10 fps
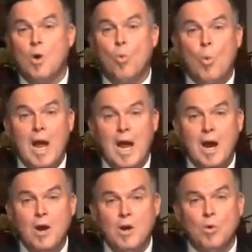
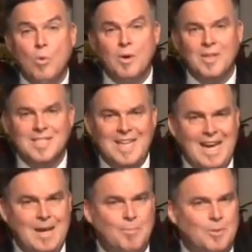Where were the
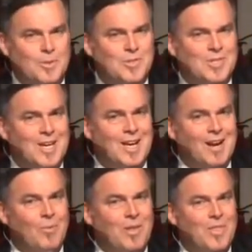tables
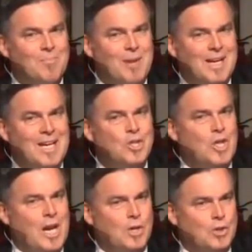with the money
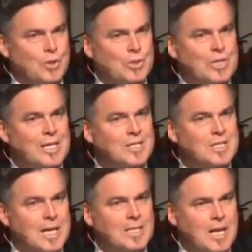changers
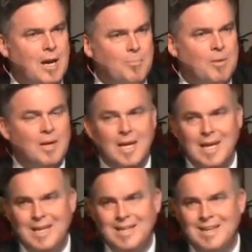set up
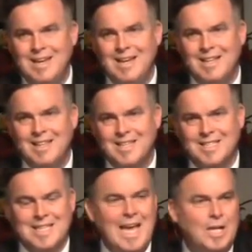in the
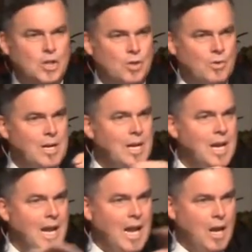sanctuary
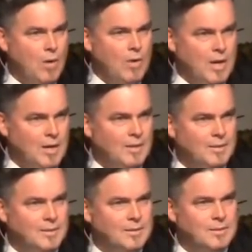area?
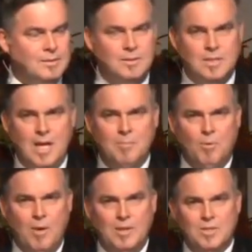Ten
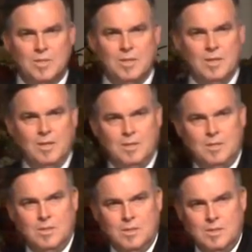points
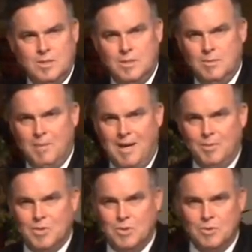to the, to the
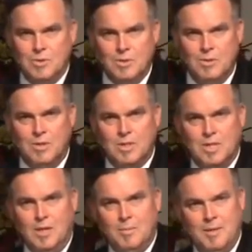Bible student who can
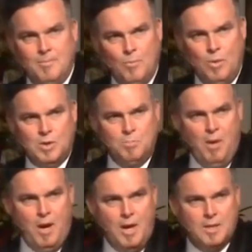tell me which
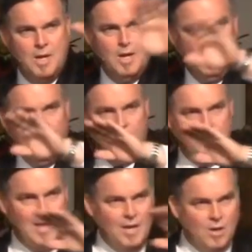part of
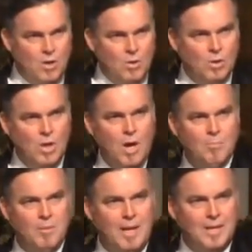that whole
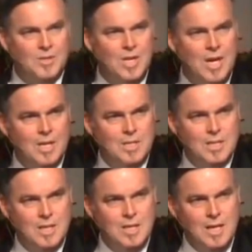complex
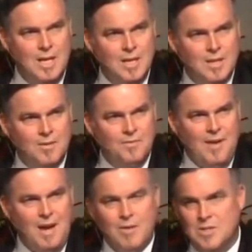did the
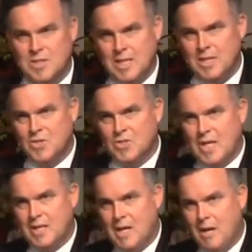Pharisees
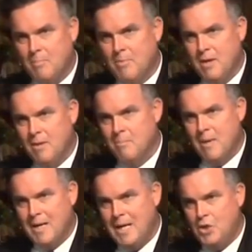set up their
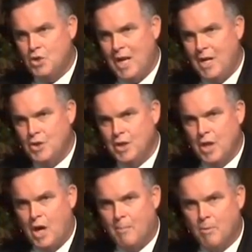money
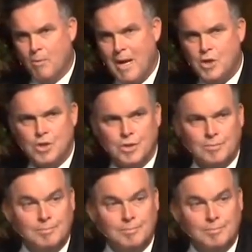changing operation?